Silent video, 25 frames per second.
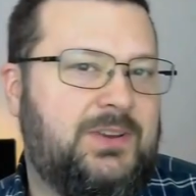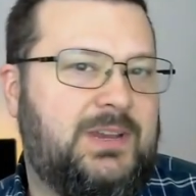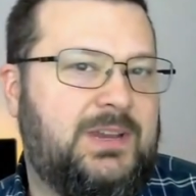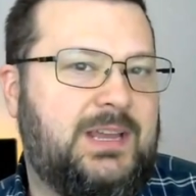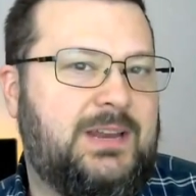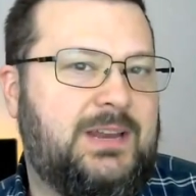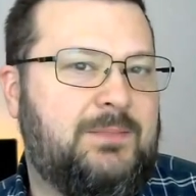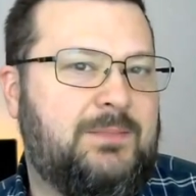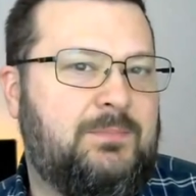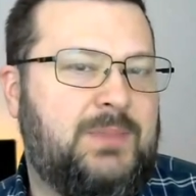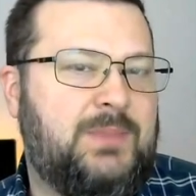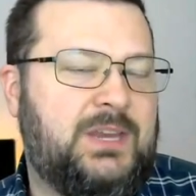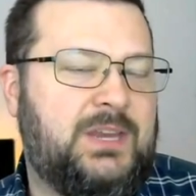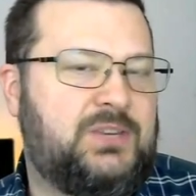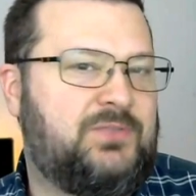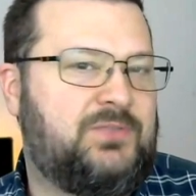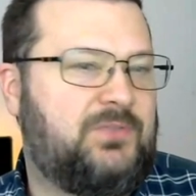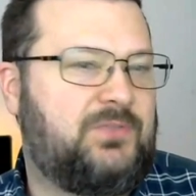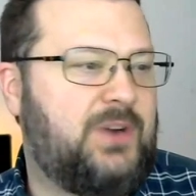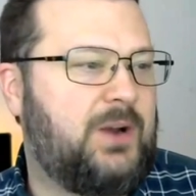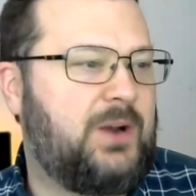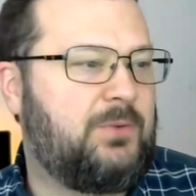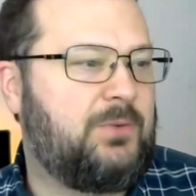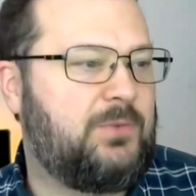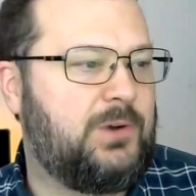get a
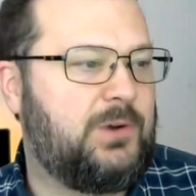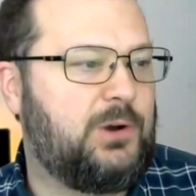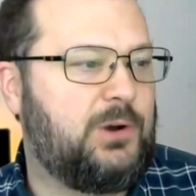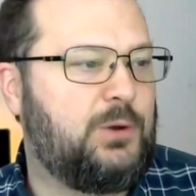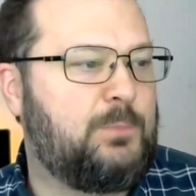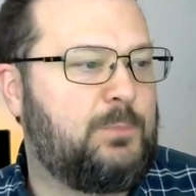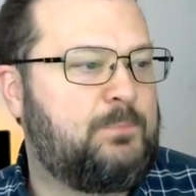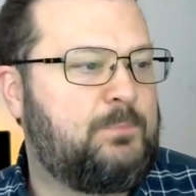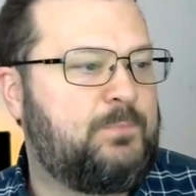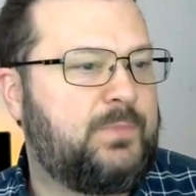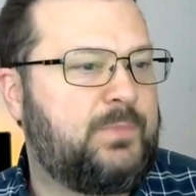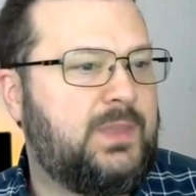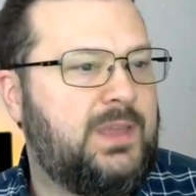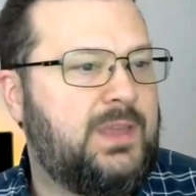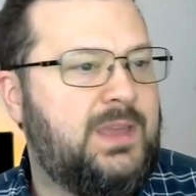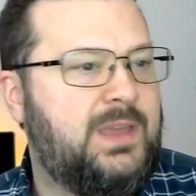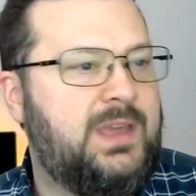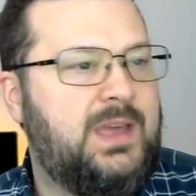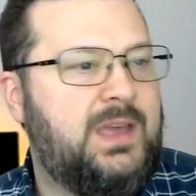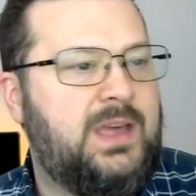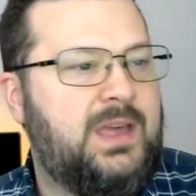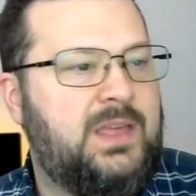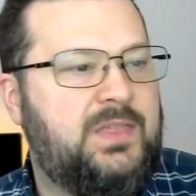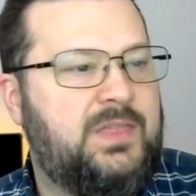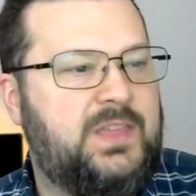beachfront room.
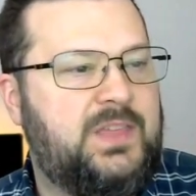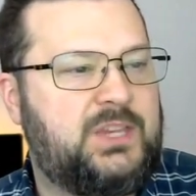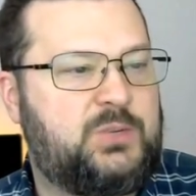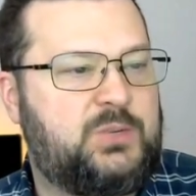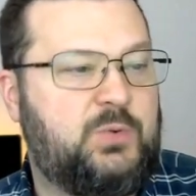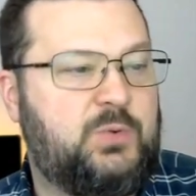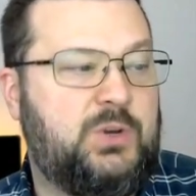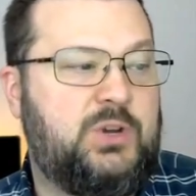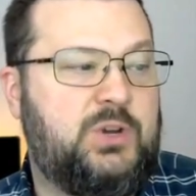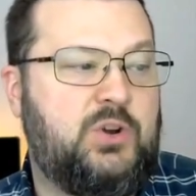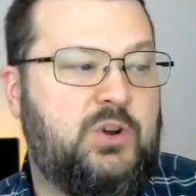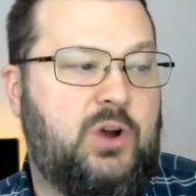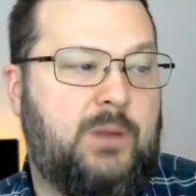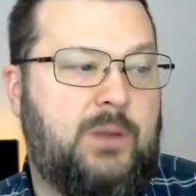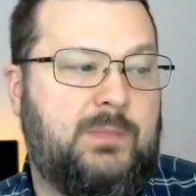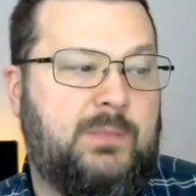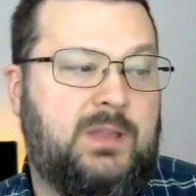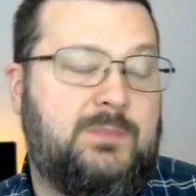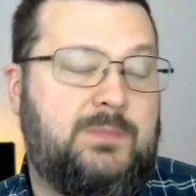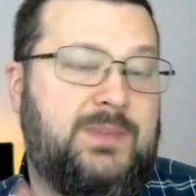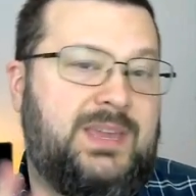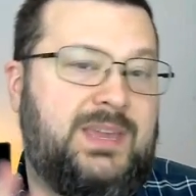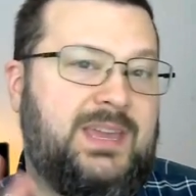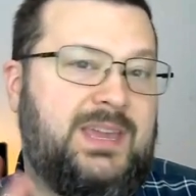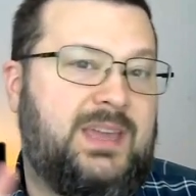This would
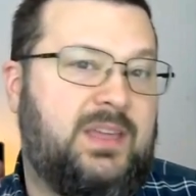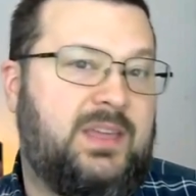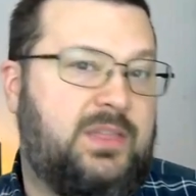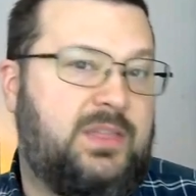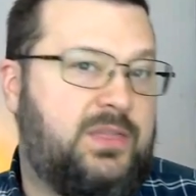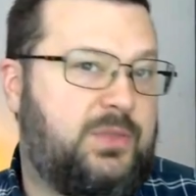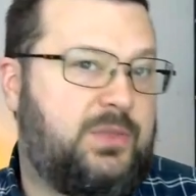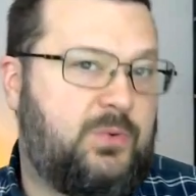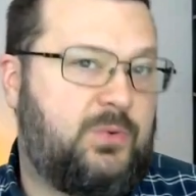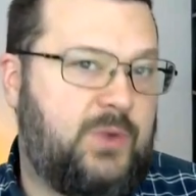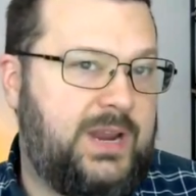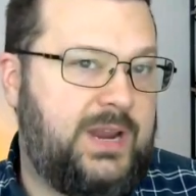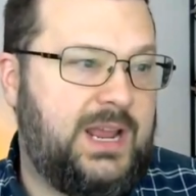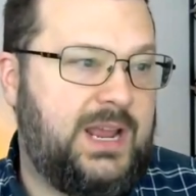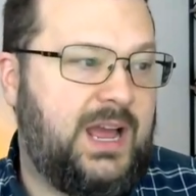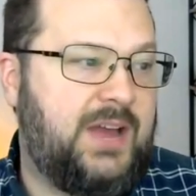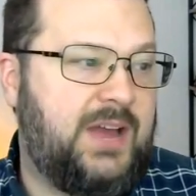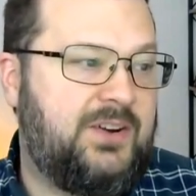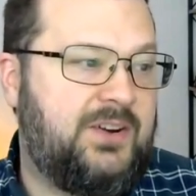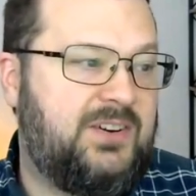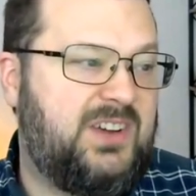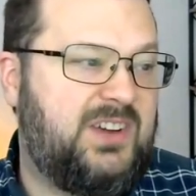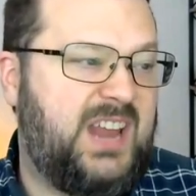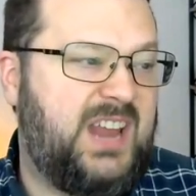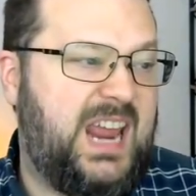normally be
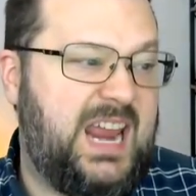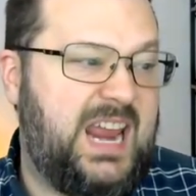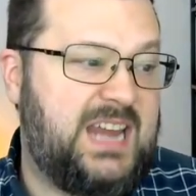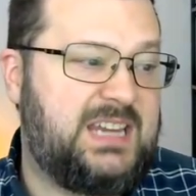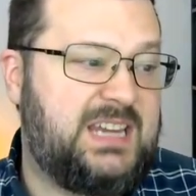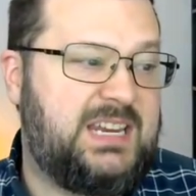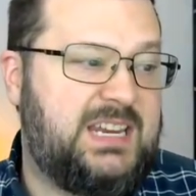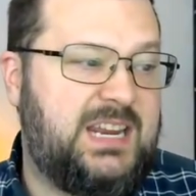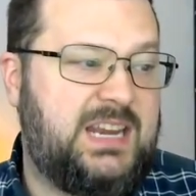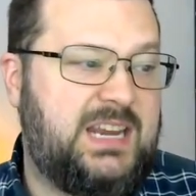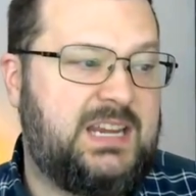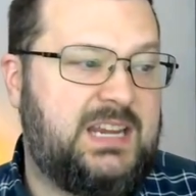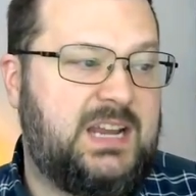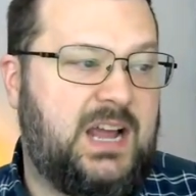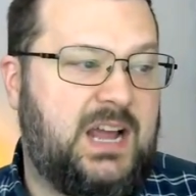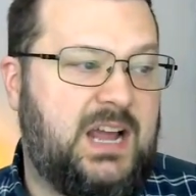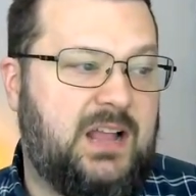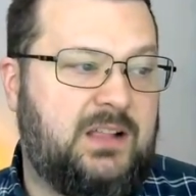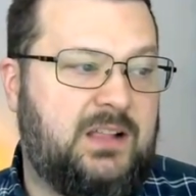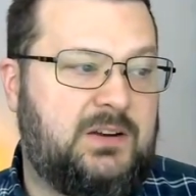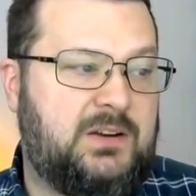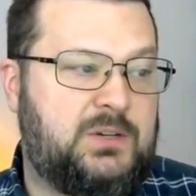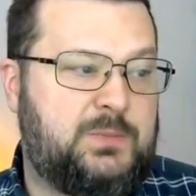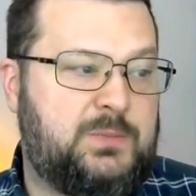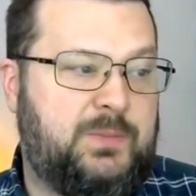
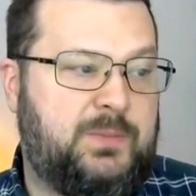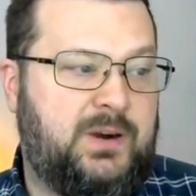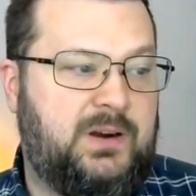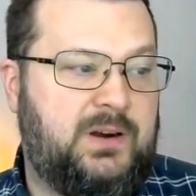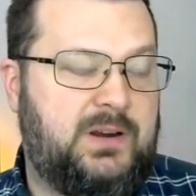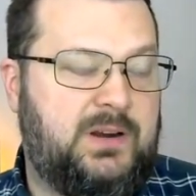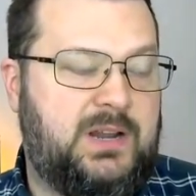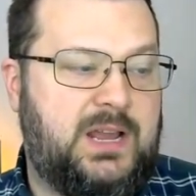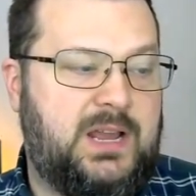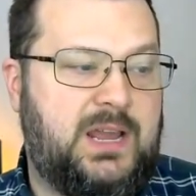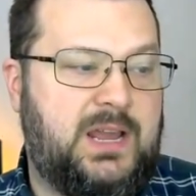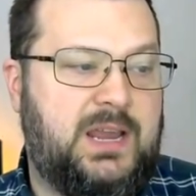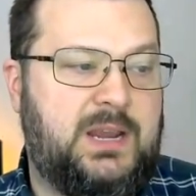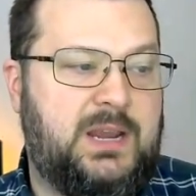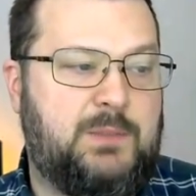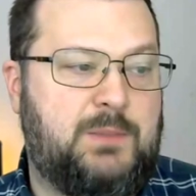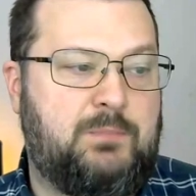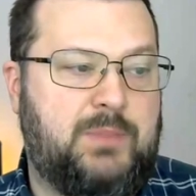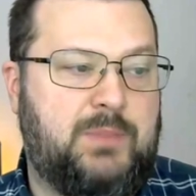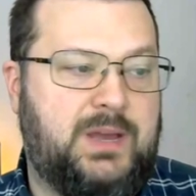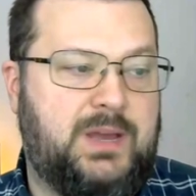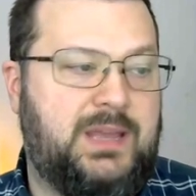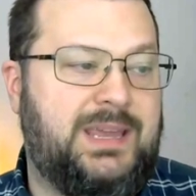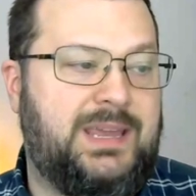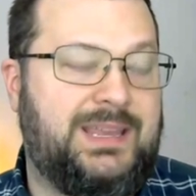$318 per night,
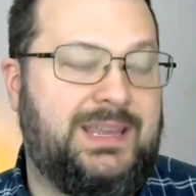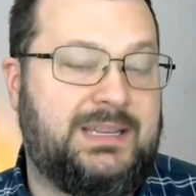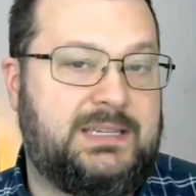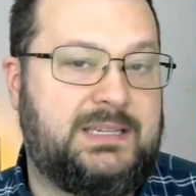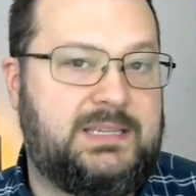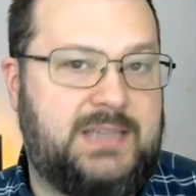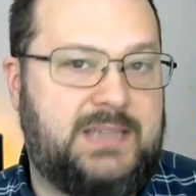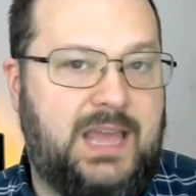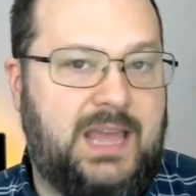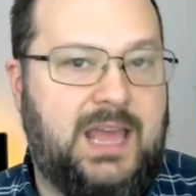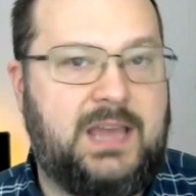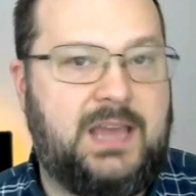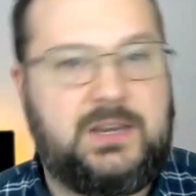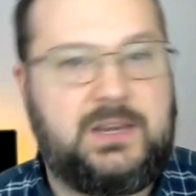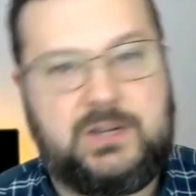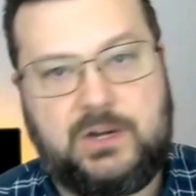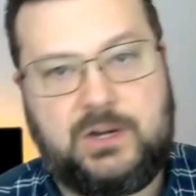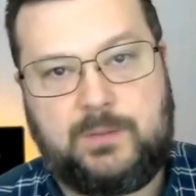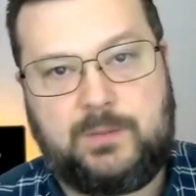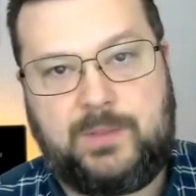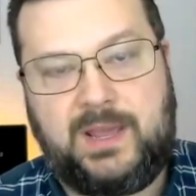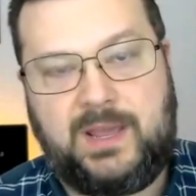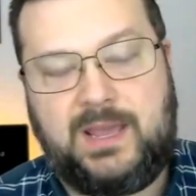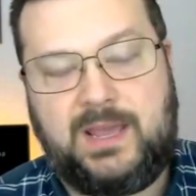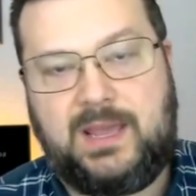but instead
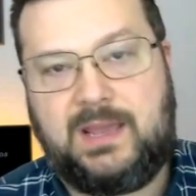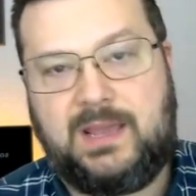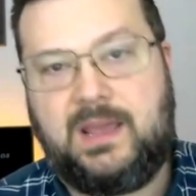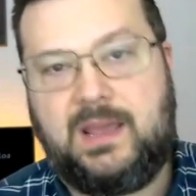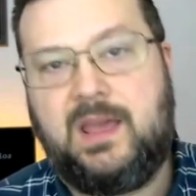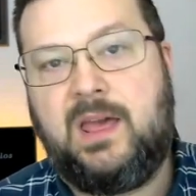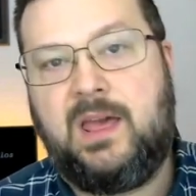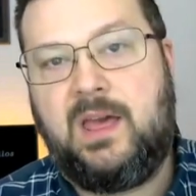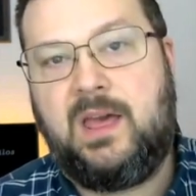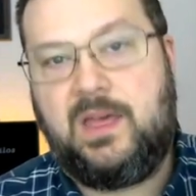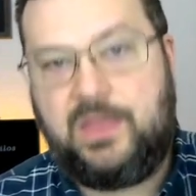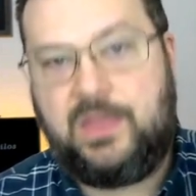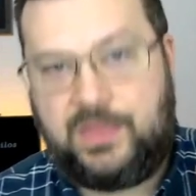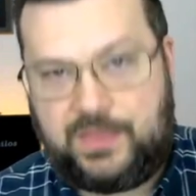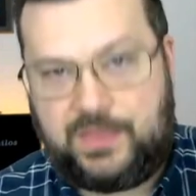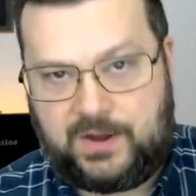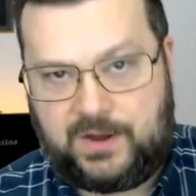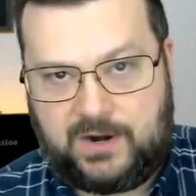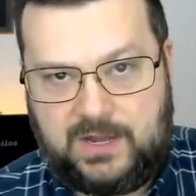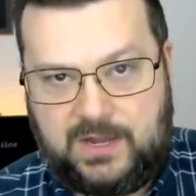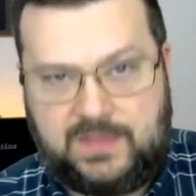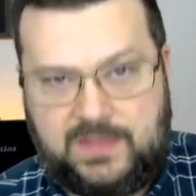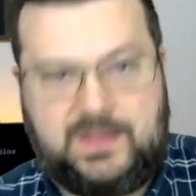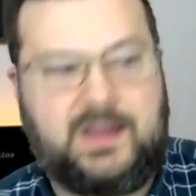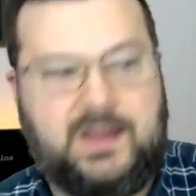you're paying
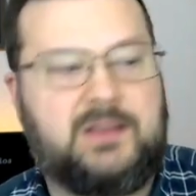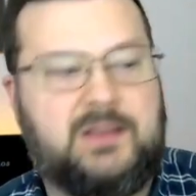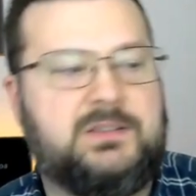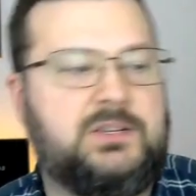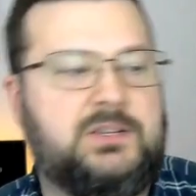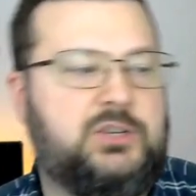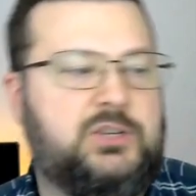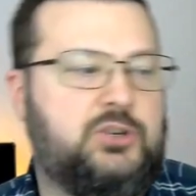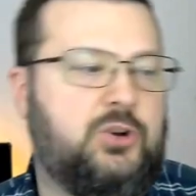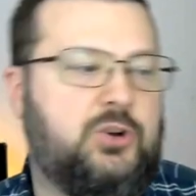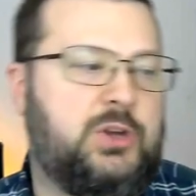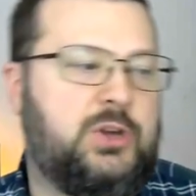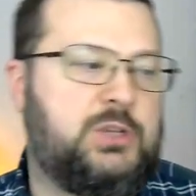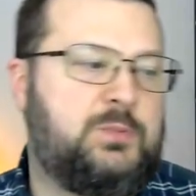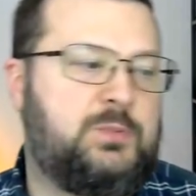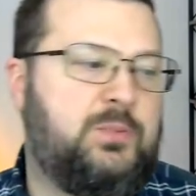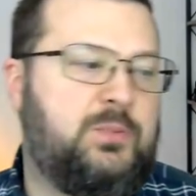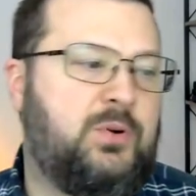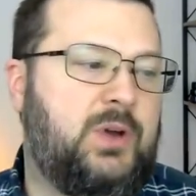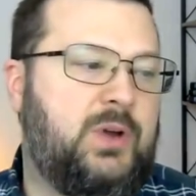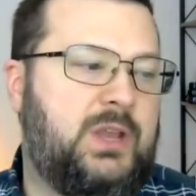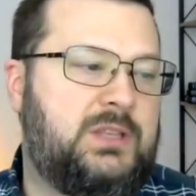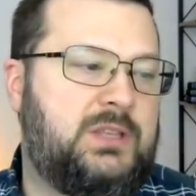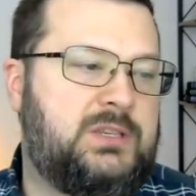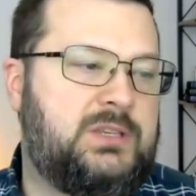30,000 choice
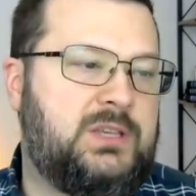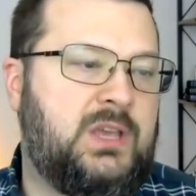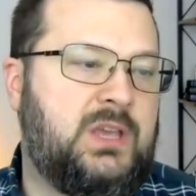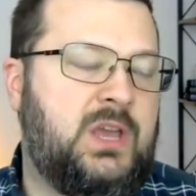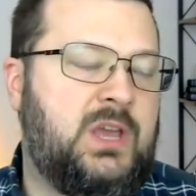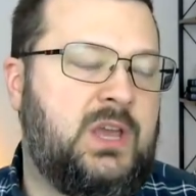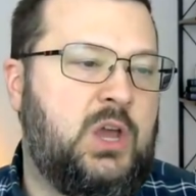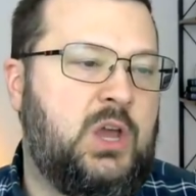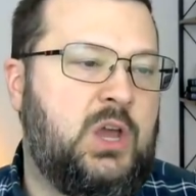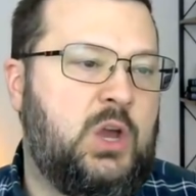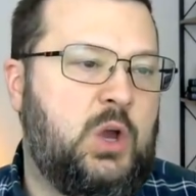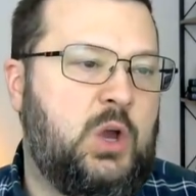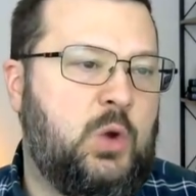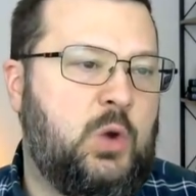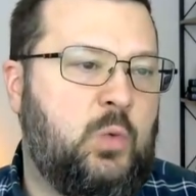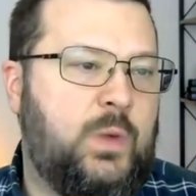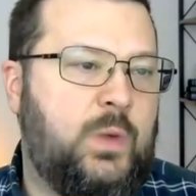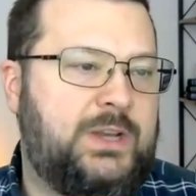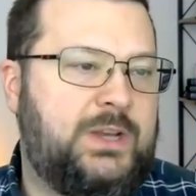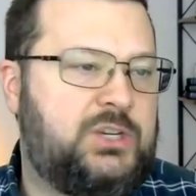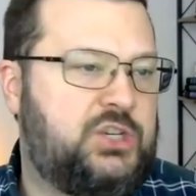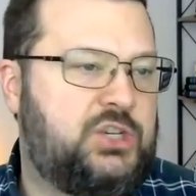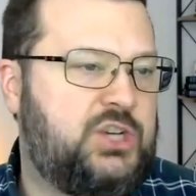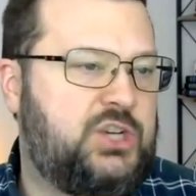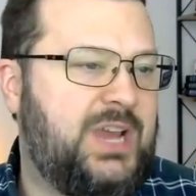points,
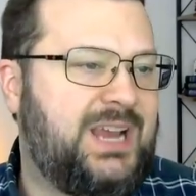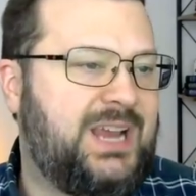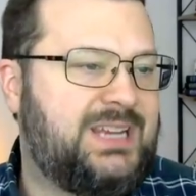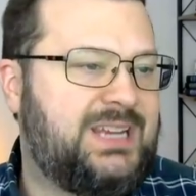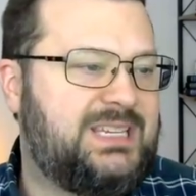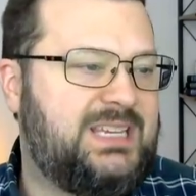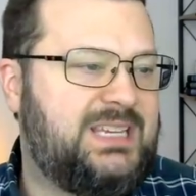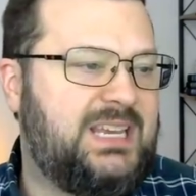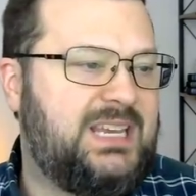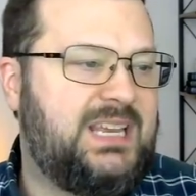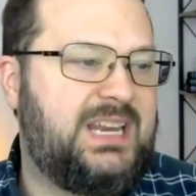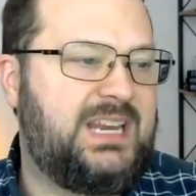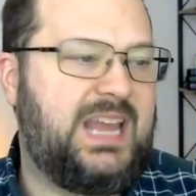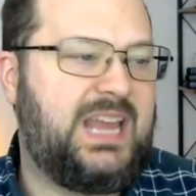which checks in